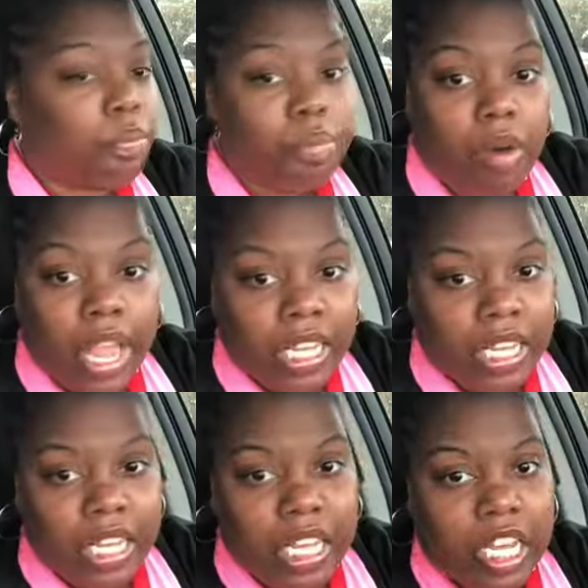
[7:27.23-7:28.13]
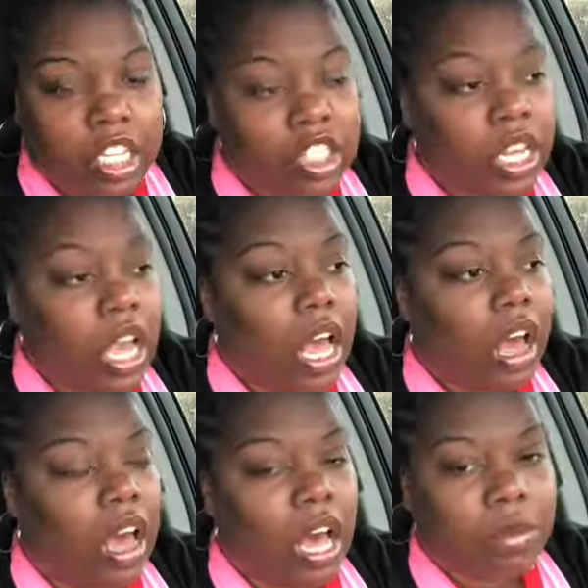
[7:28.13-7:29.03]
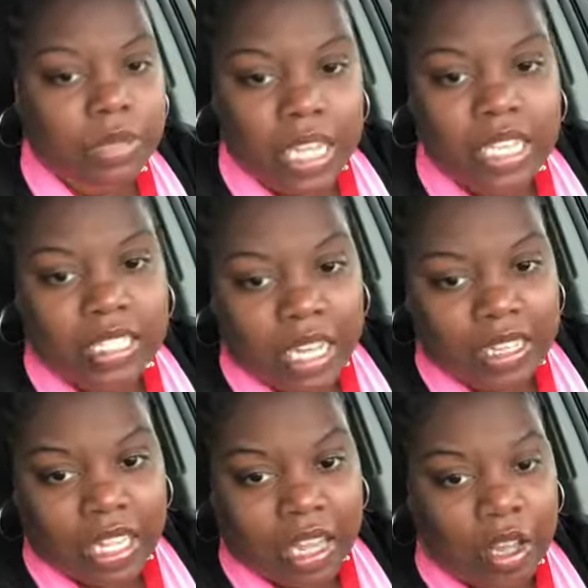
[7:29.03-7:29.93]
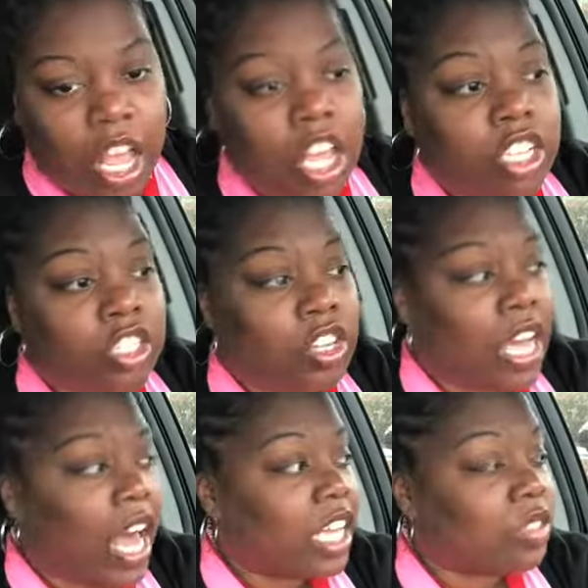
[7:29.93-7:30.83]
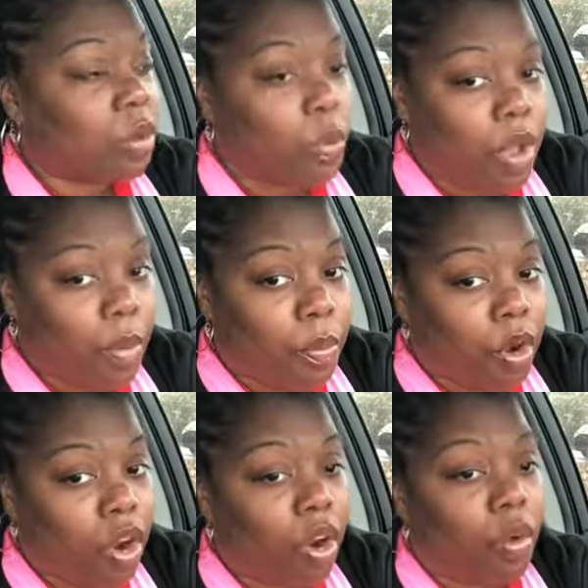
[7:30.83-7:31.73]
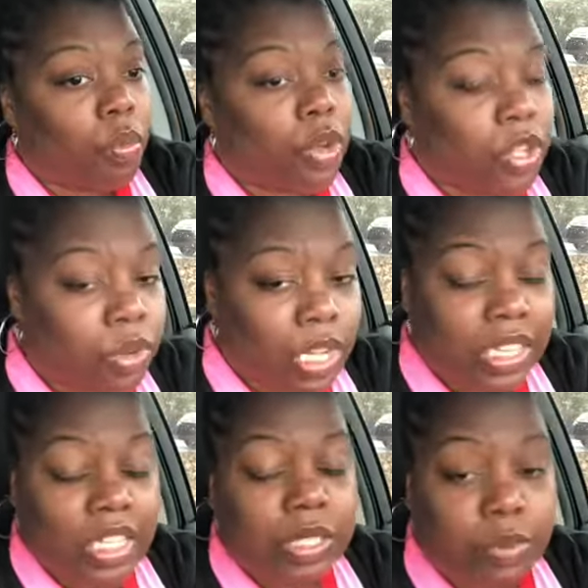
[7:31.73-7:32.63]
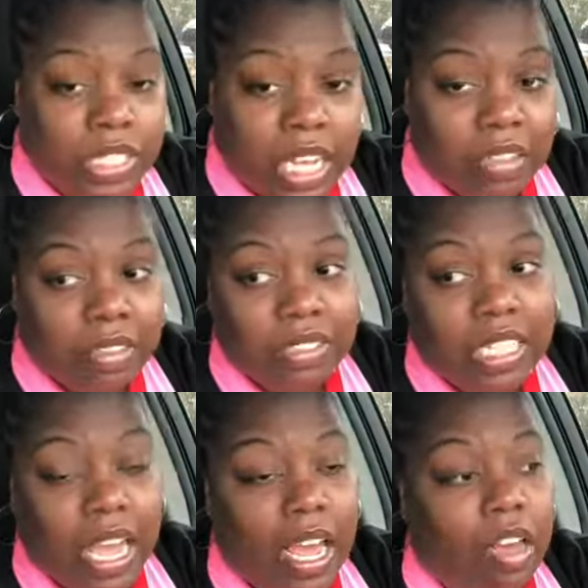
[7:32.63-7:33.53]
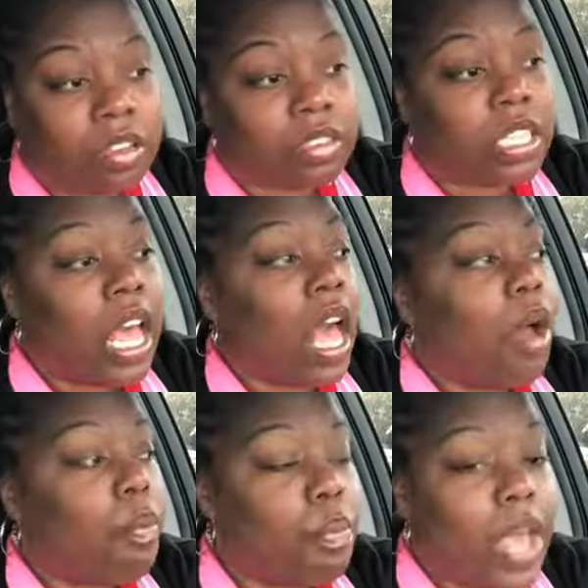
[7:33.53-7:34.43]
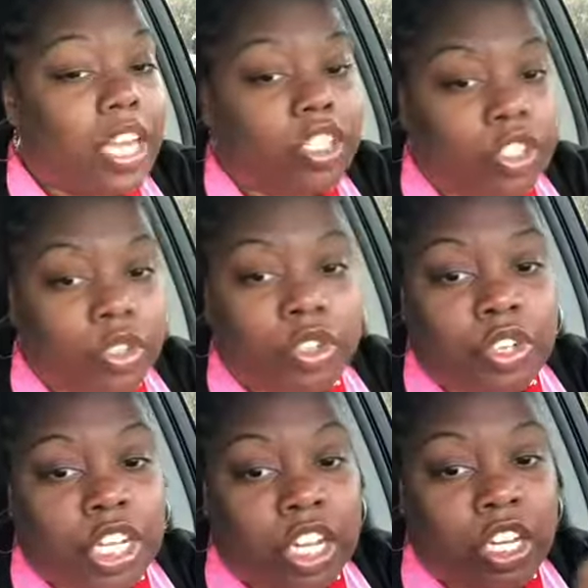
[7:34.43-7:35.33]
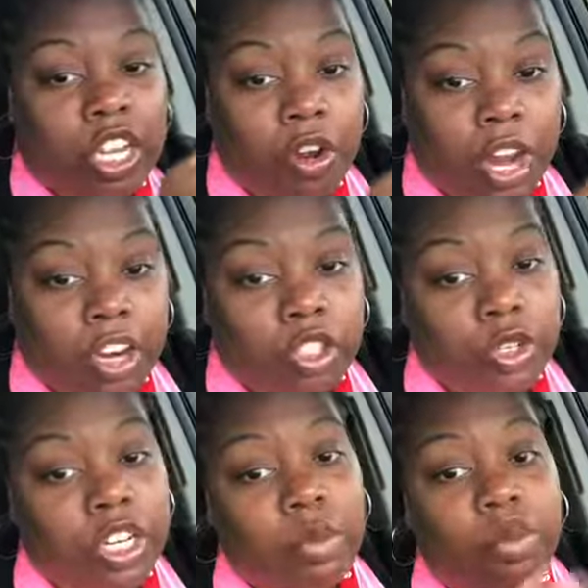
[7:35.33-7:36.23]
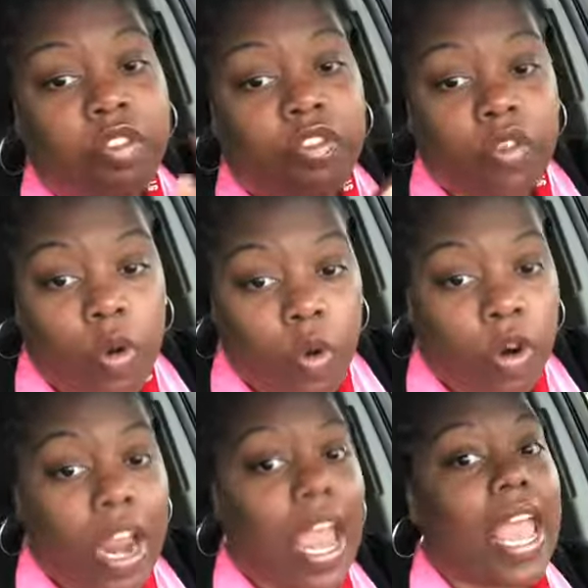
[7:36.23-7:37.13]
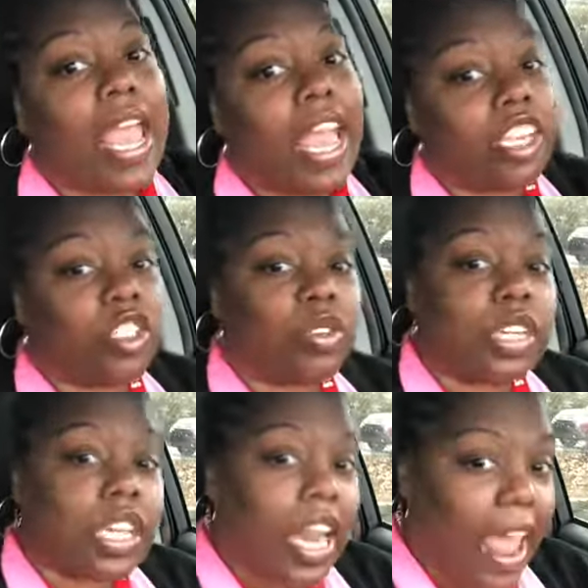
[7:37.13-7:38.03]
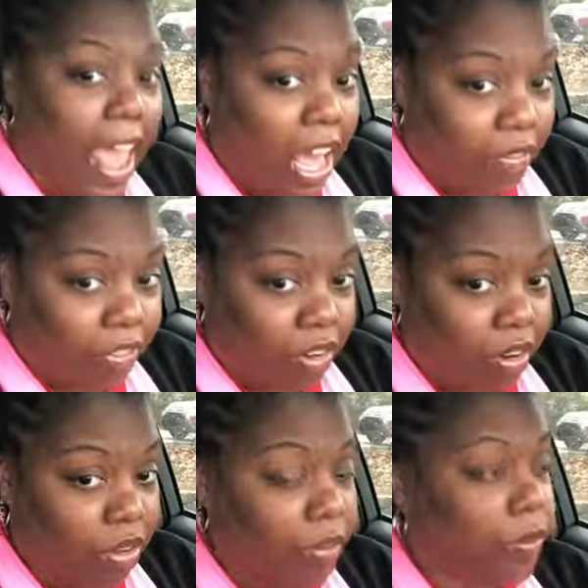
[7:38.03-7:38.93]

breakage, things like that. So guys, remember, when you get these protective styles, make sure you get your hair treated before and treated after.